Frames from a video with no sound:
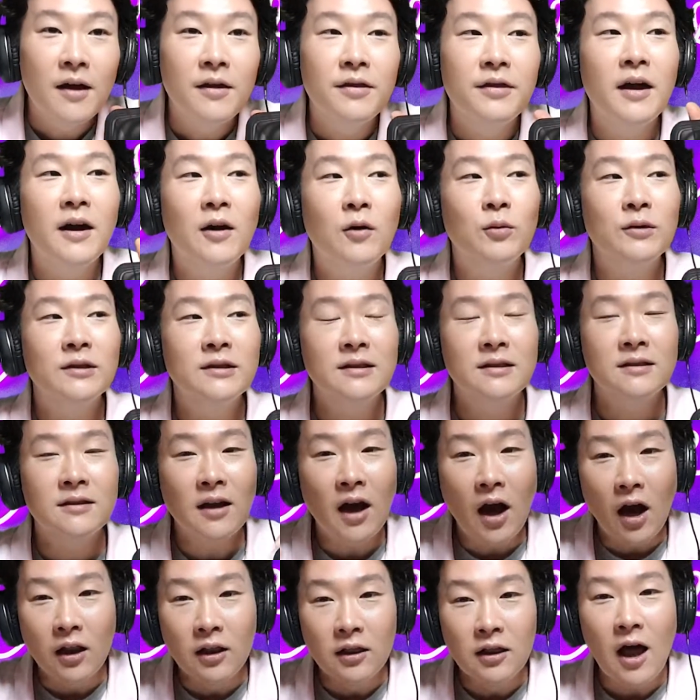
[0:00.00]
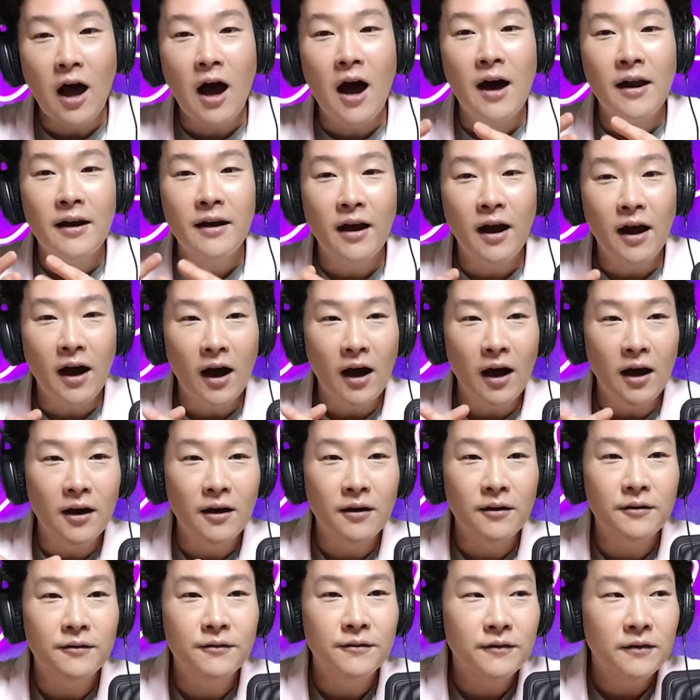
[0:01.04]
there was a lot
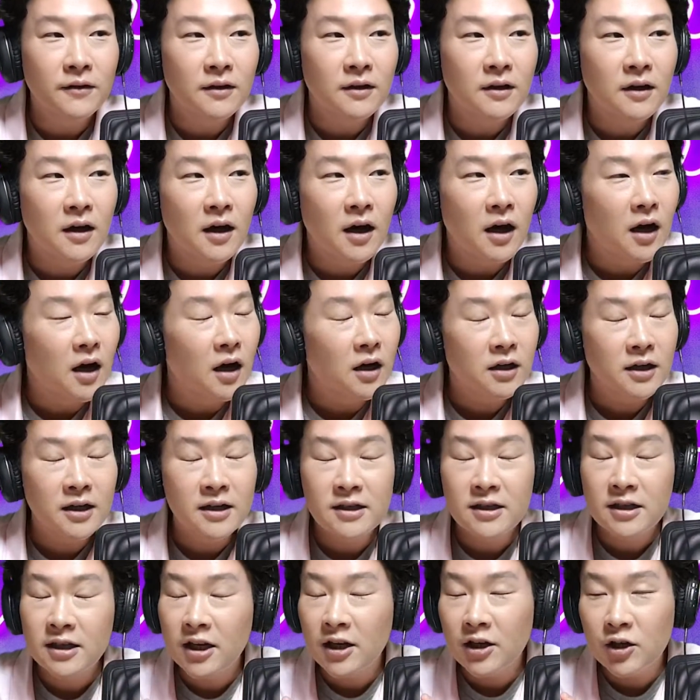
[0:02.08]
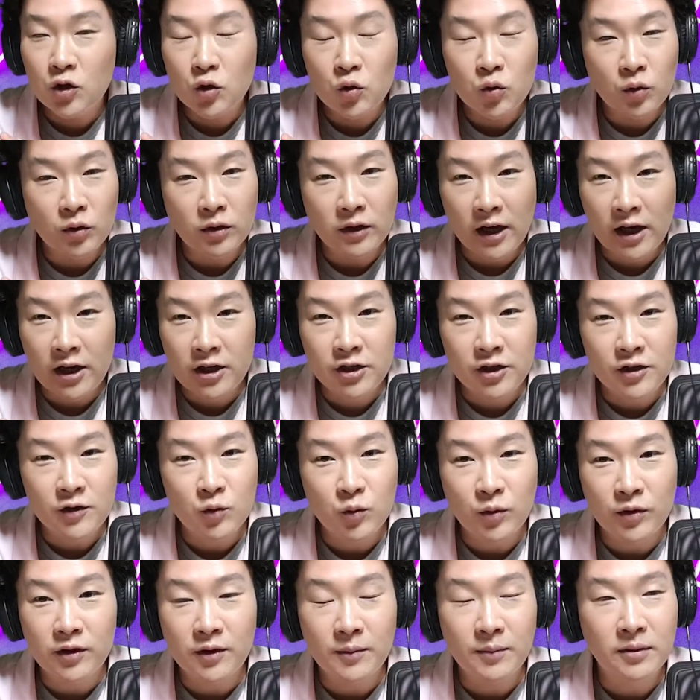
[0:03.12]
of continued
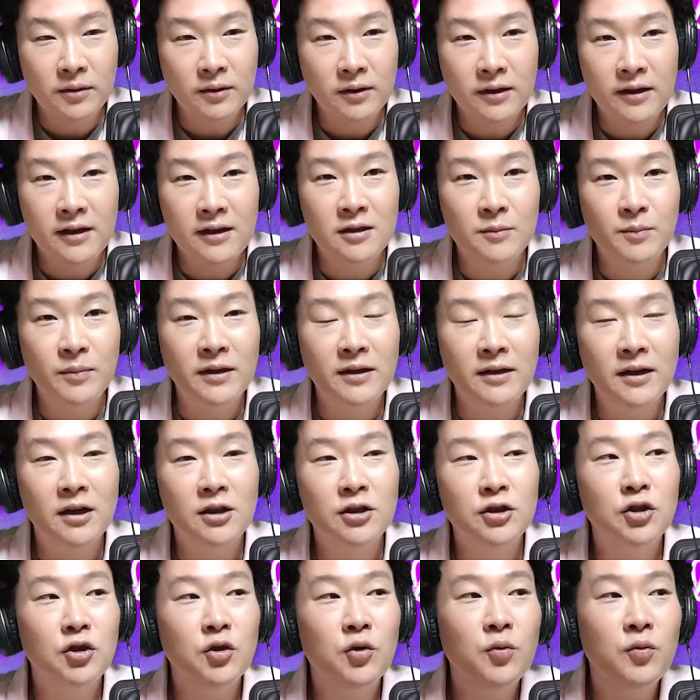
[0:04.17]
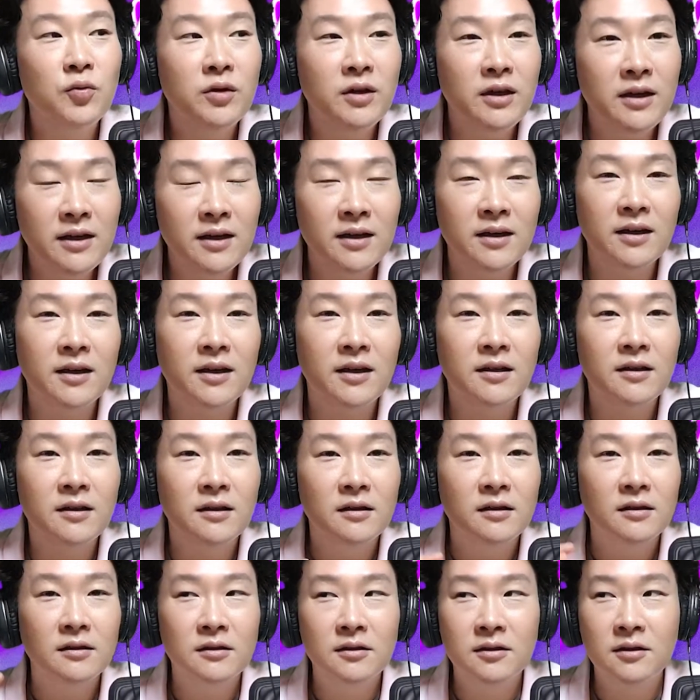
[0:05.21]
relations with the police because you needed
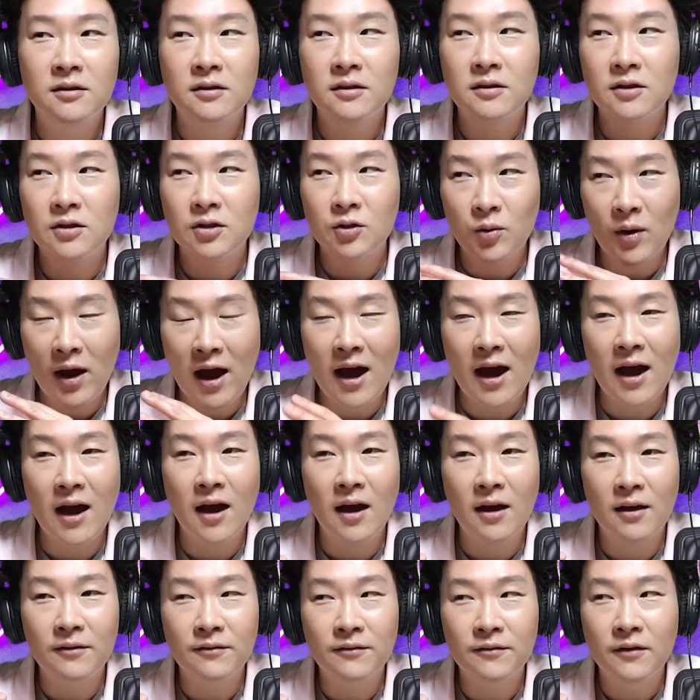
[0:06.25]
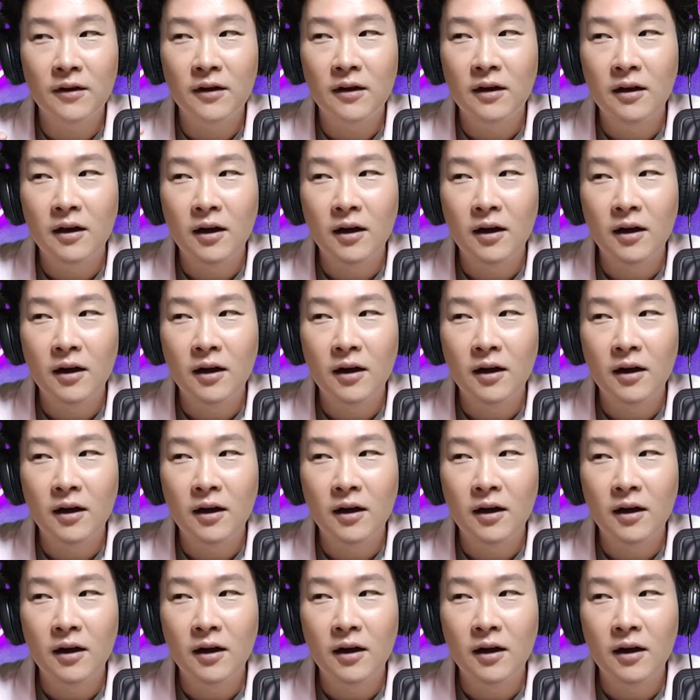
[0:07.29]
to have